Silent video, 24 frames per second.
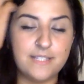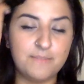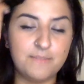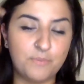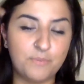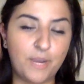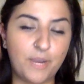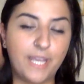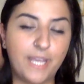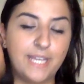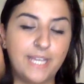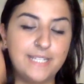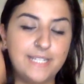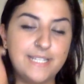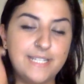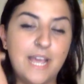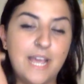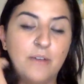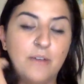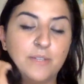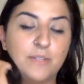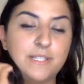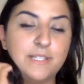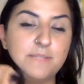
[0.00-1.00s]
break it
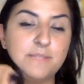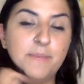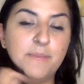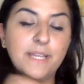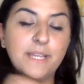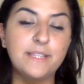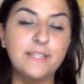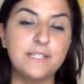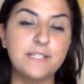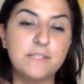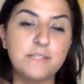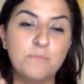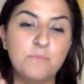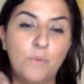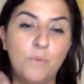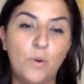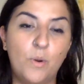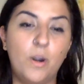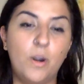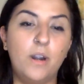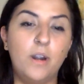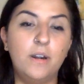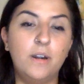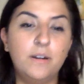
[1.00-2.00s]
down. Let's make this
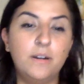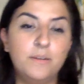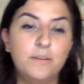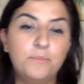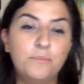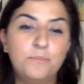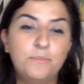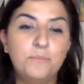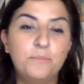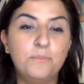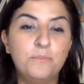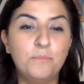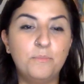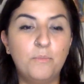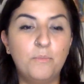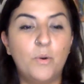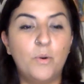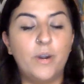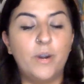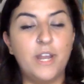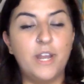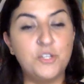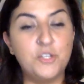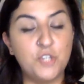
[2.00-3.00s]
more
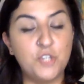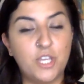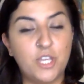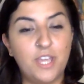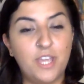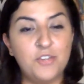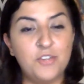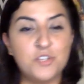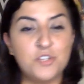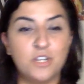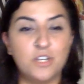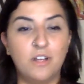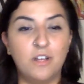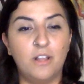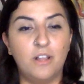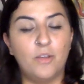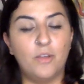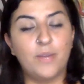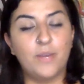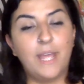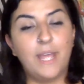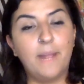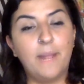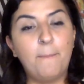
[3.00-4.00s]
educational,
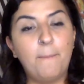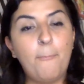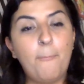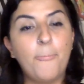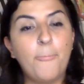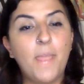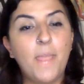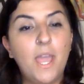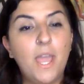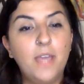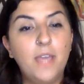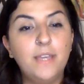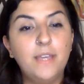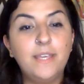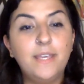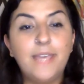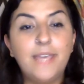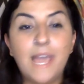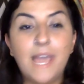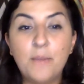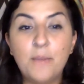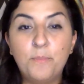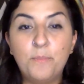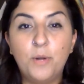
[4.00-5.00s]
okay?
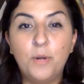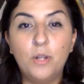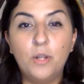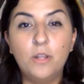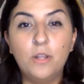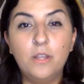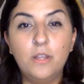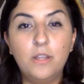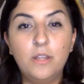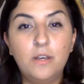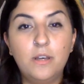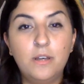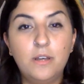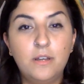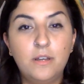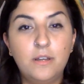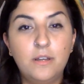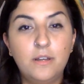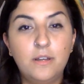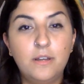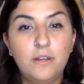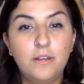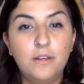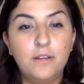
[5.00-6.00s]
Gample
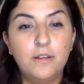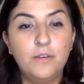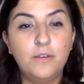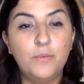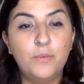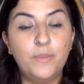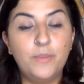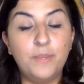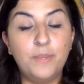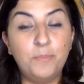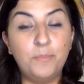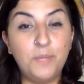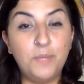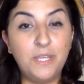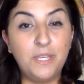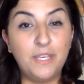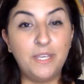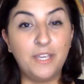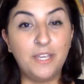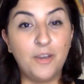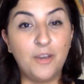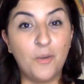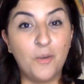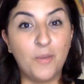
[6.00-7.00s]
with a
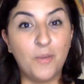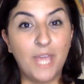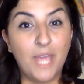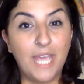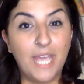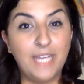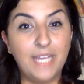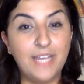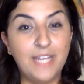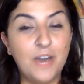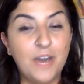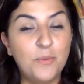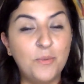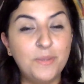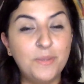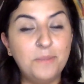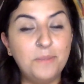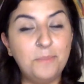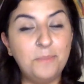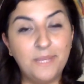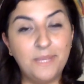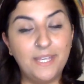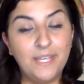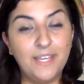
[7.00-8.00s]
P, okay? Not with
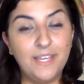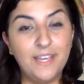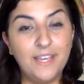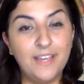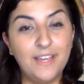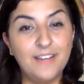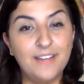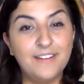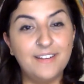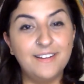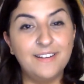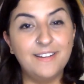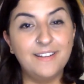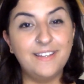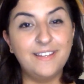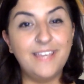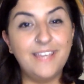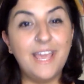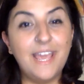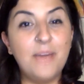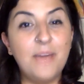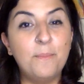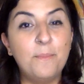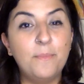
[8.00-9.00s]
a B.
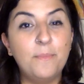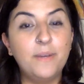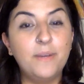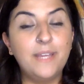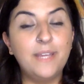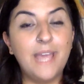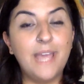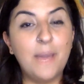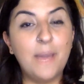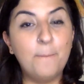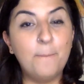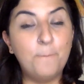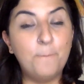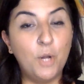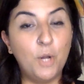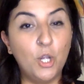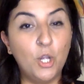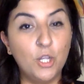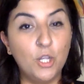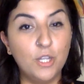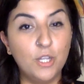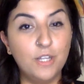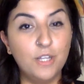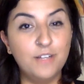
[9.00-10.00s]

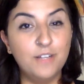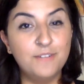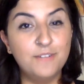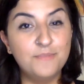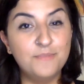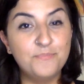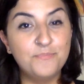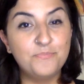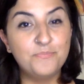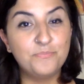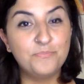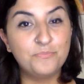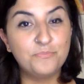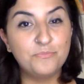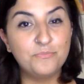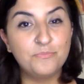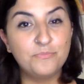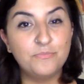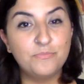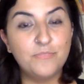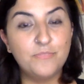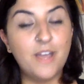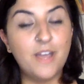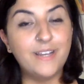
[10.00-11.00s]
Gample,
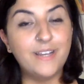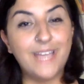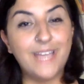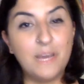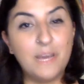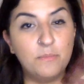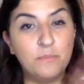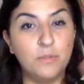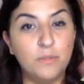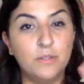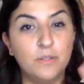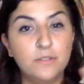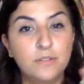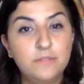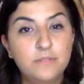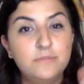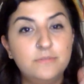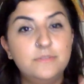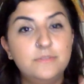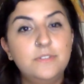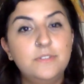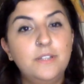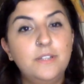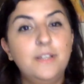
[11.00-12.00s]
not gamble.
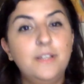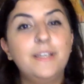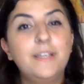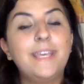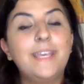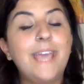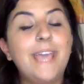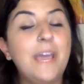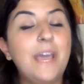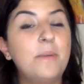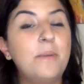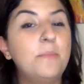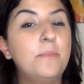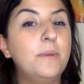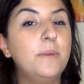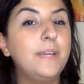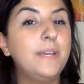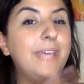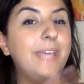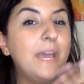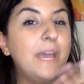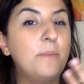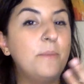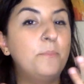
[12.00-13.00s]

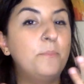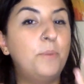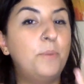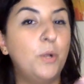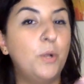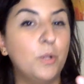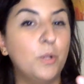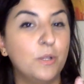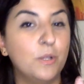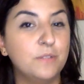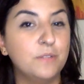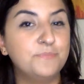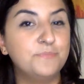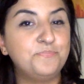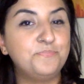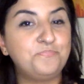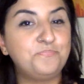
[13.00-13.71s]
Gample.